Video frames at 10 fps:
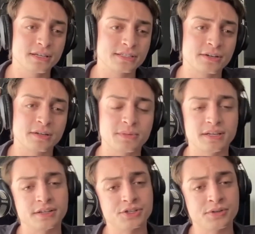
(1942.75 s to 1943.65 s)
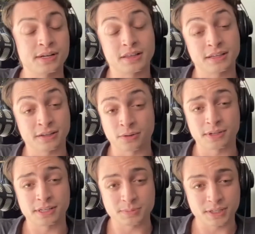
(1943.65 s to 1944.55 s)
is going to be an issue and i think it
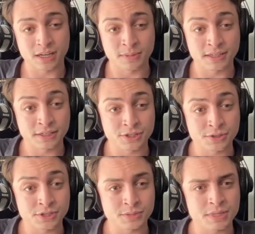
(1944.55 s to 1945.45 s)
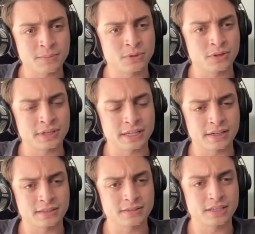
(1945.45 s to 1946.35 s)
already is becoming an issue just people learning how
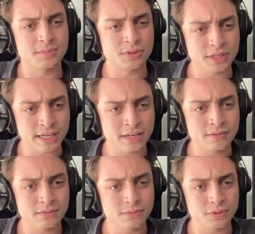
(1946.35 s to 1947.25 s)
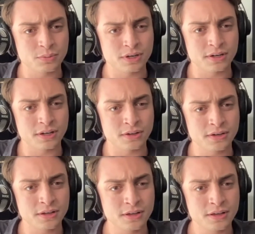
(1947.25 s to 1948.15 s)
to communicate with one another